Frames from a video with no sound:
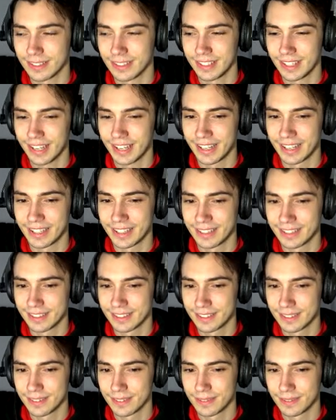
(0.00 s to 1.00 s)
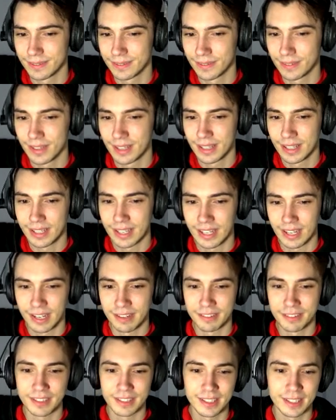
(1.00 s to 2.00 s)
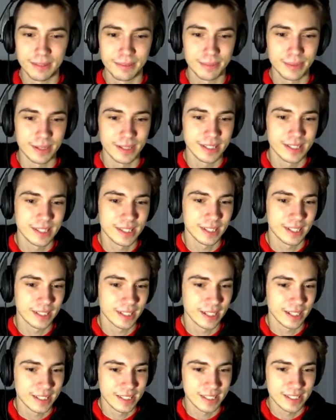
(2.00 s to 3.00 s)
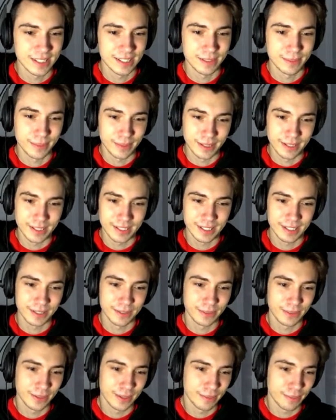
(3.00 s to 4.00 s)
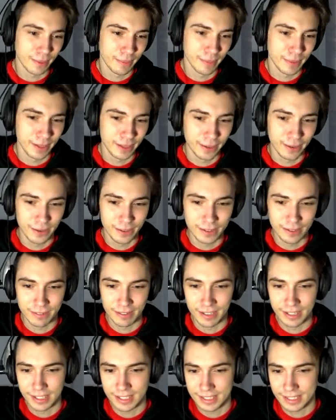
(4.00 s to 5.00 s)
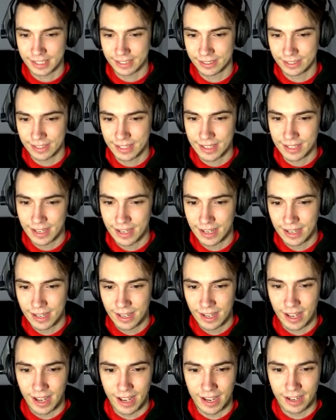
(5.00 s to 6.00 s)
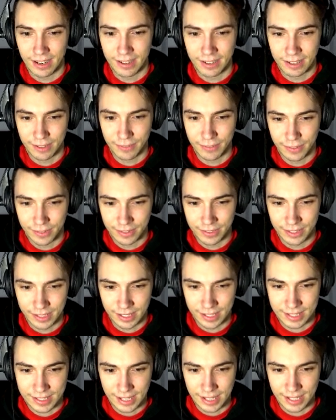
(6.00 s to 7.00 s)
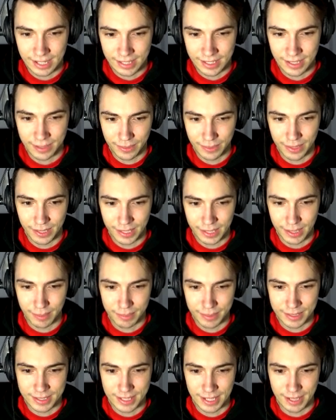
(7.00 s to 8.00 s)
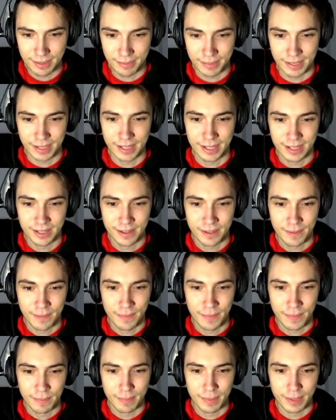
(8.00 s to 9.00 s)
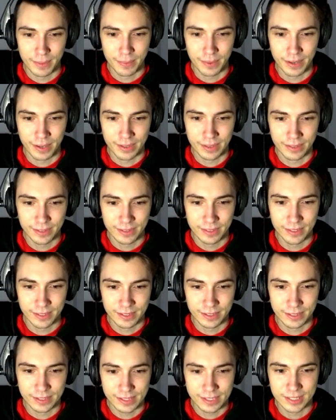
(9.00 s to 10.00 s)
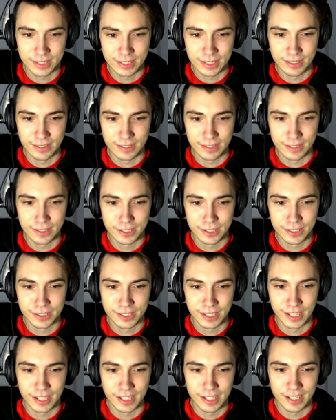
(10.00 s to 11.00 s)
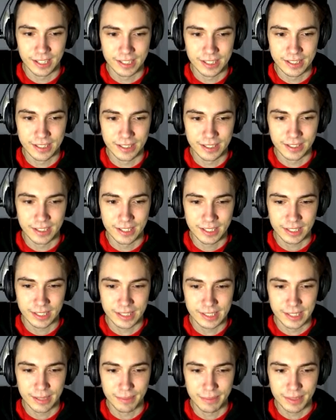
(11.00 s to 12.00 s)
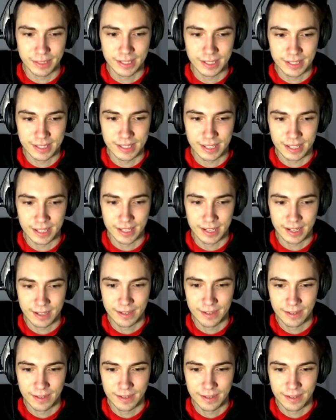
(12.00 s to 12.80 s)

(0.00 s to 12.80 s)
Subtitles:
Yeah. Can I really impress the class star Monica with my mediocre writing skills? I already feel the anxiety welling up inside me. Meanwhile, the girls continue to chit-chat as Yuri cleans up the tea set.